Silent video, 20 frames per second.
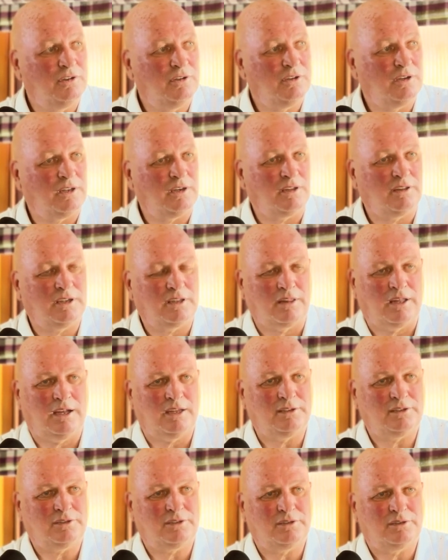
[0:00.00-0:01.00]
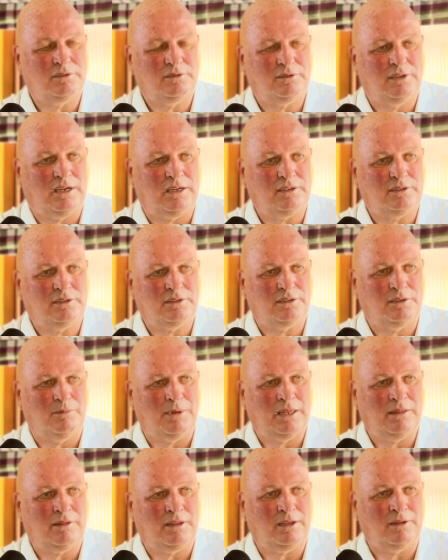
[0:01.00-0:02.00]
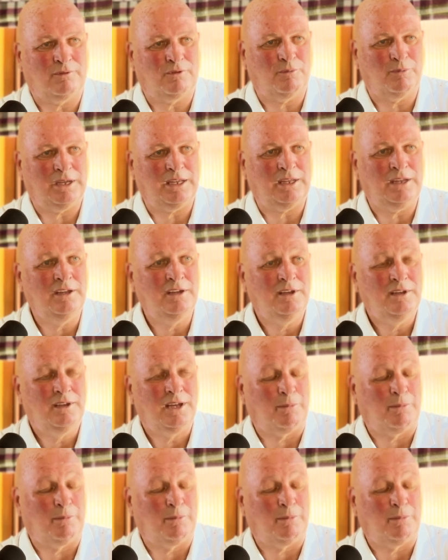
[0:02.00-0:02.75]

Mm. And I think that's that's the main thing for me.